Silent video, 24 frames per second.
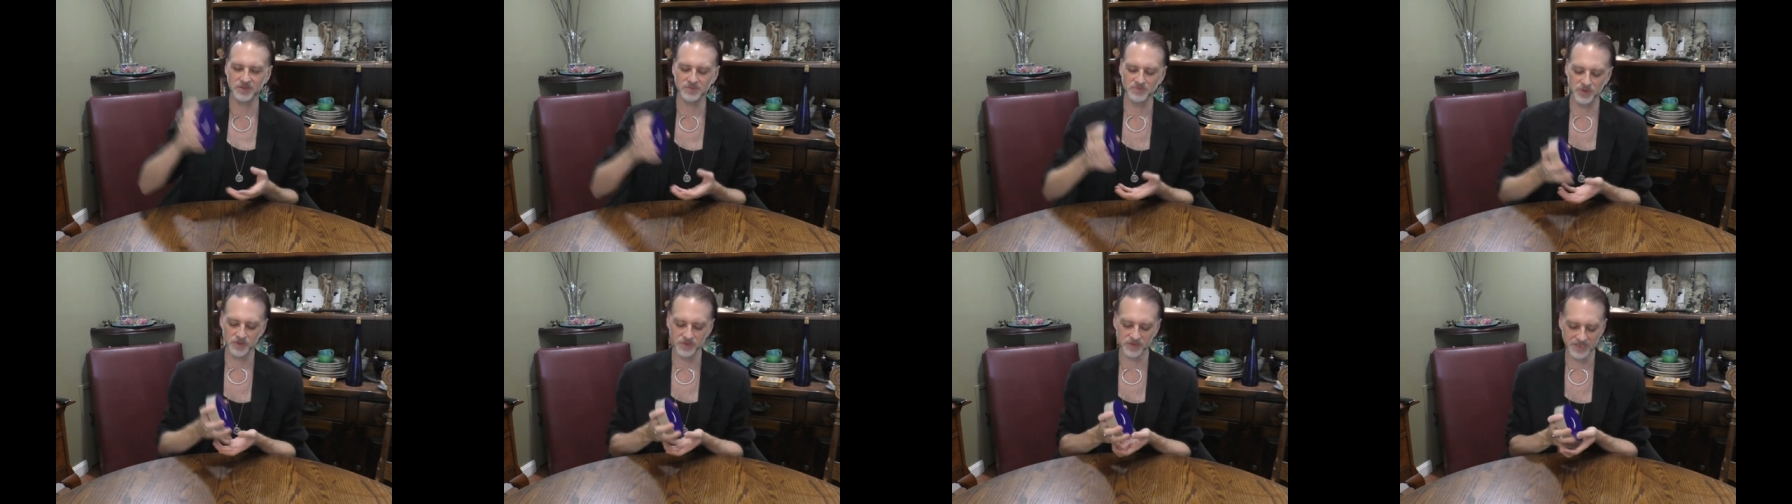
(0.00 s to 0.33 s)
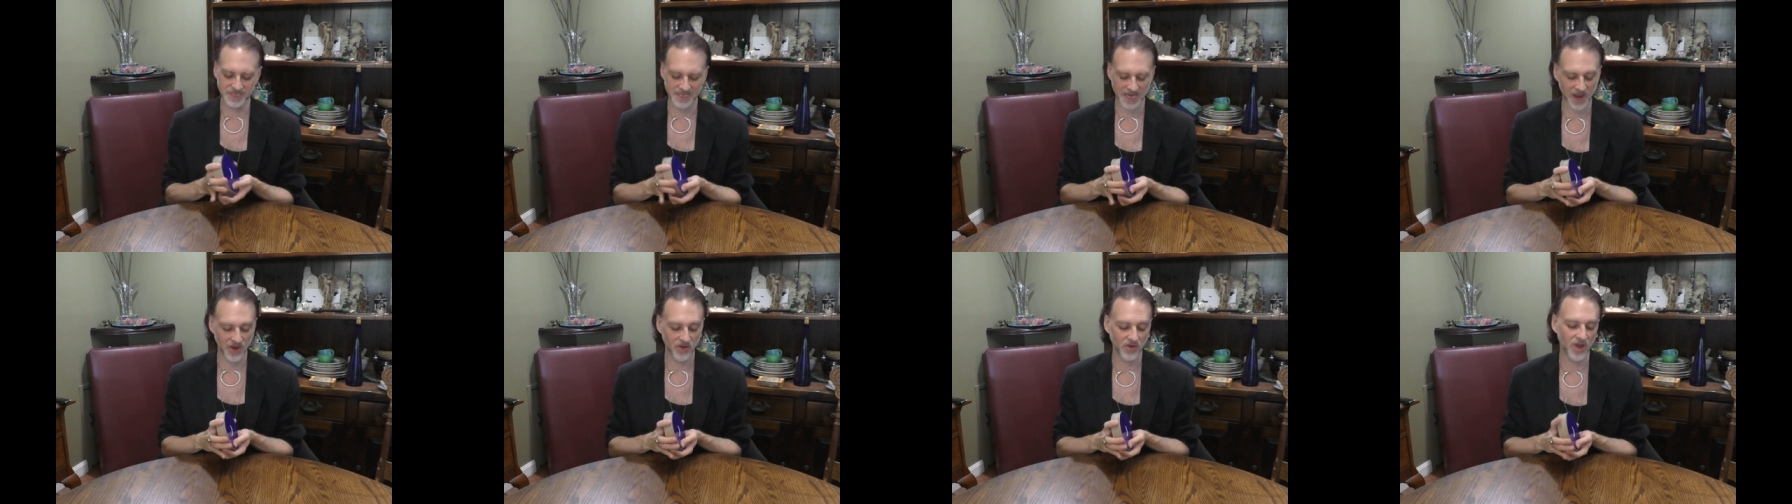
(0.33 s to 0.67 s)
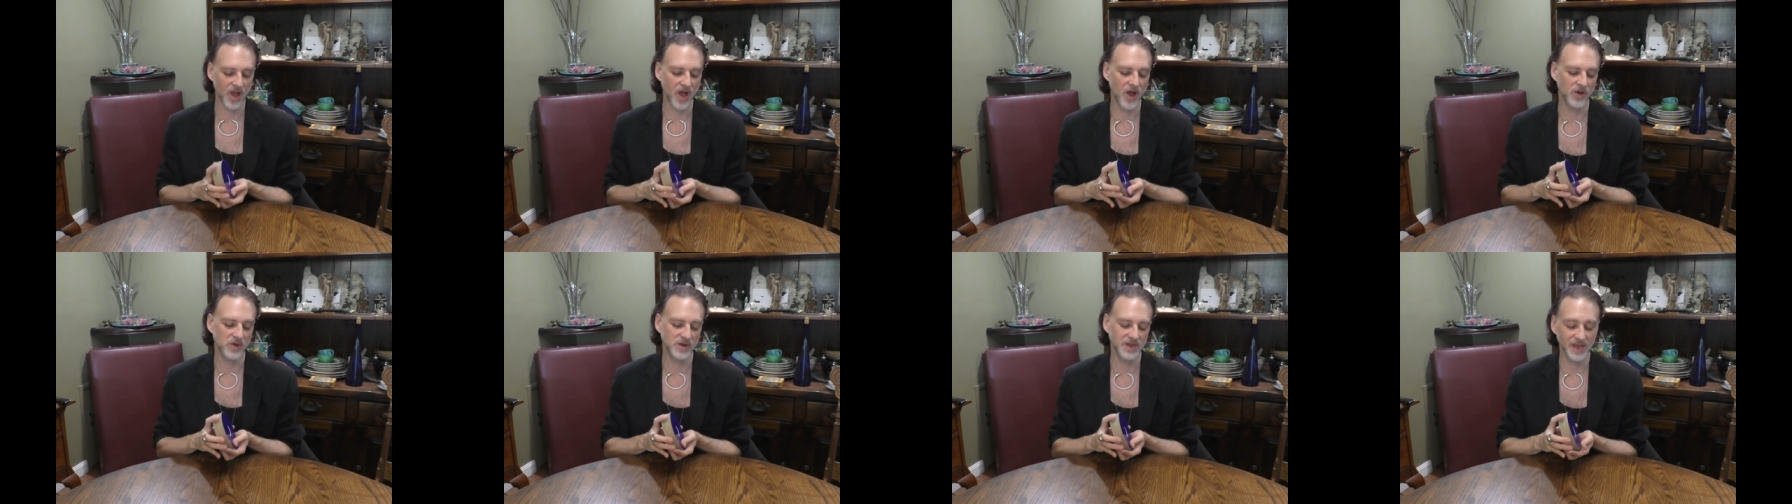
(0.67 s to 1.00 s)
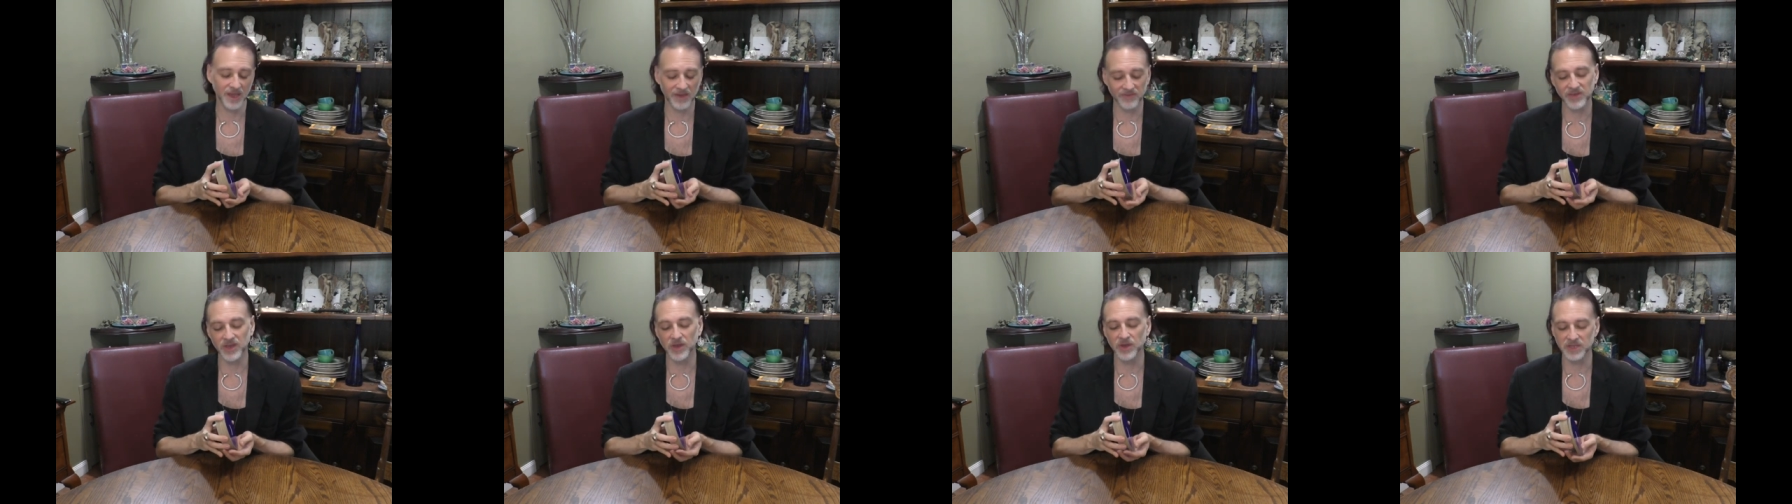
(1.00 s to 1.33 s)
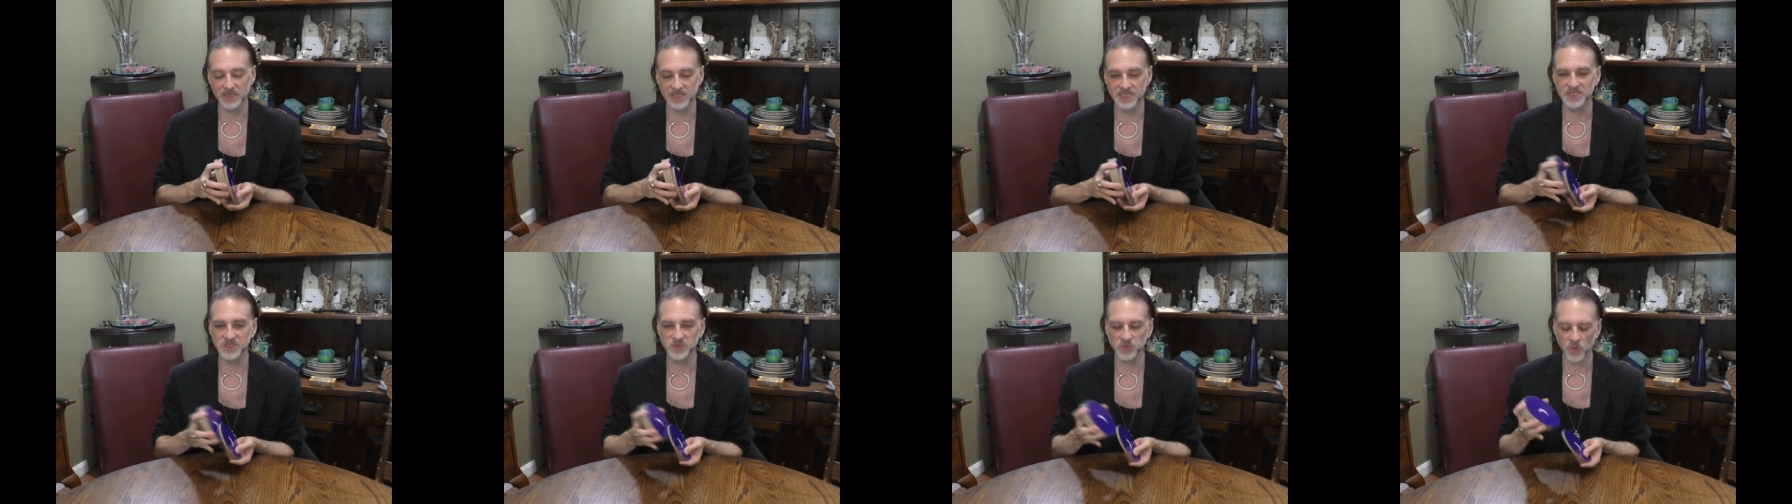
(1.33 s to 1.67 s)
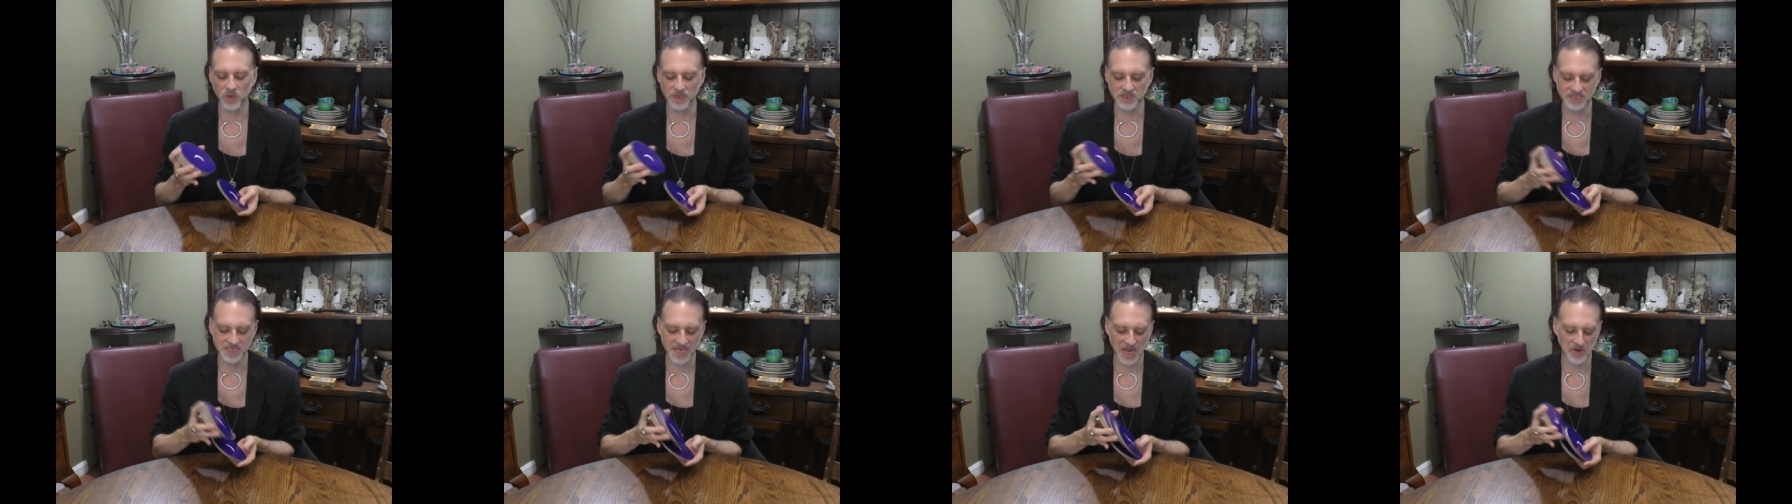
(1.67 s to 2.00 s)
the Moon tarot to give you at least
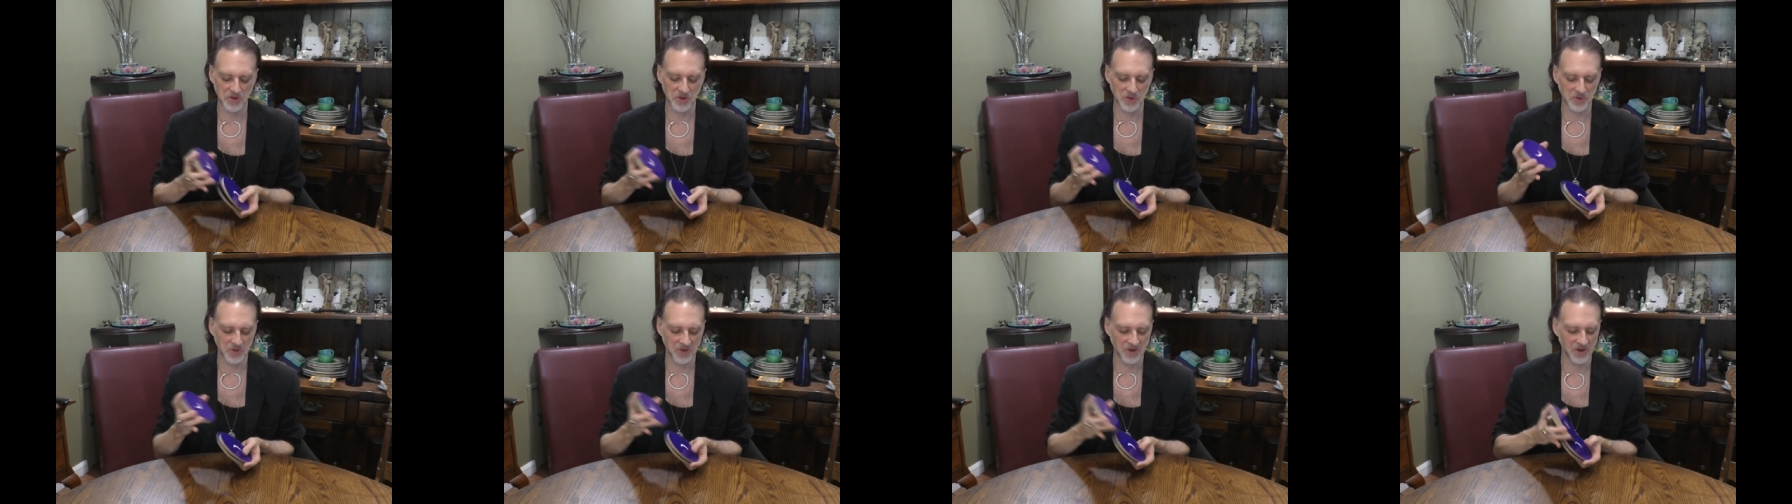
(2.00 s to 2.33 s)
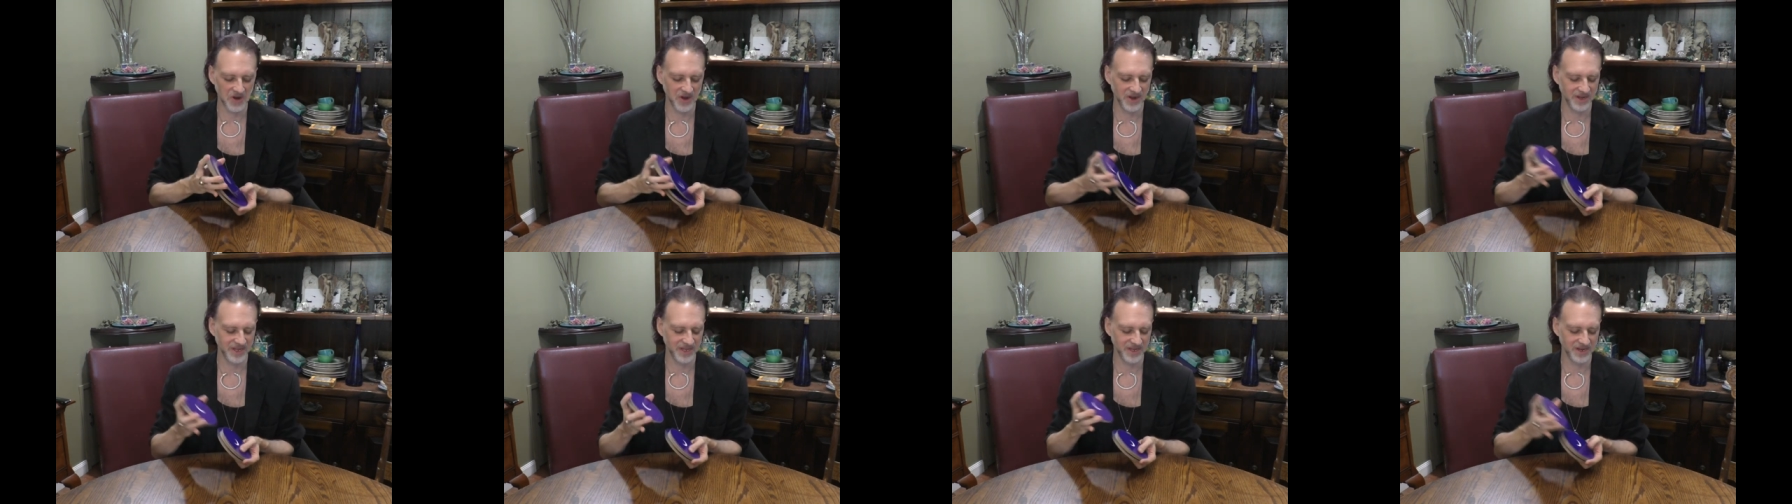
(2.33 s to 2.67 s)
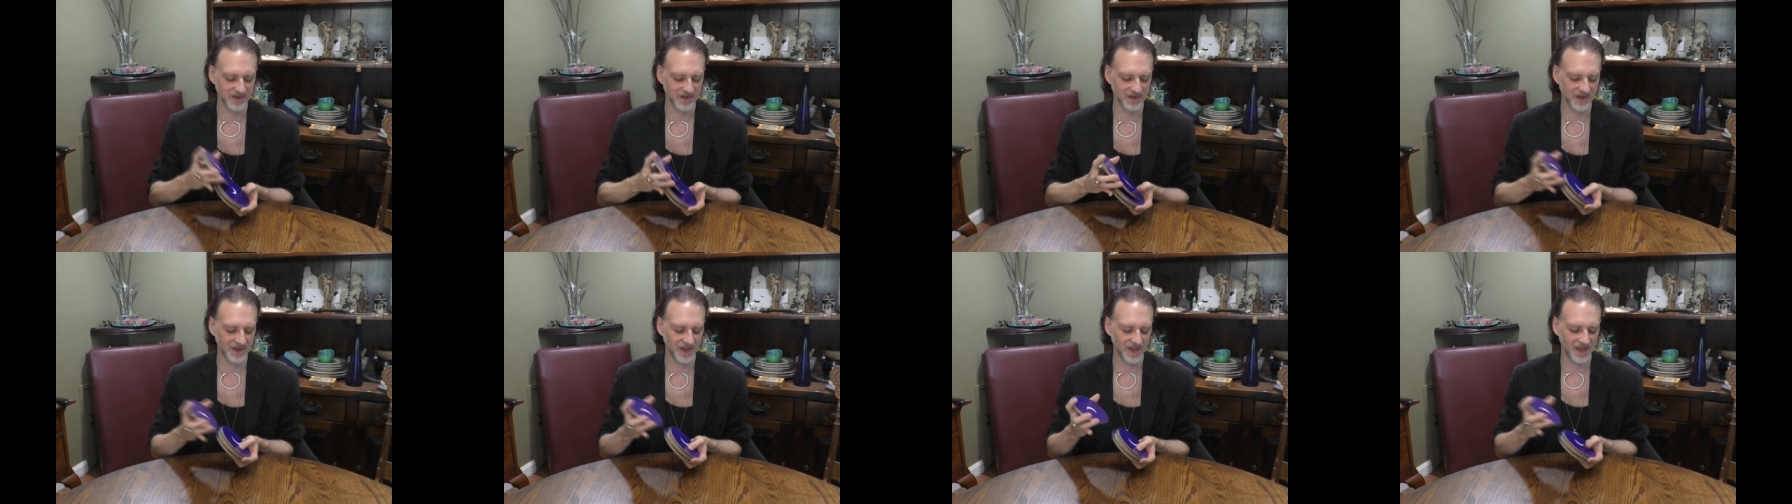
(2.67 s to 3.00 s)
one tarot card here.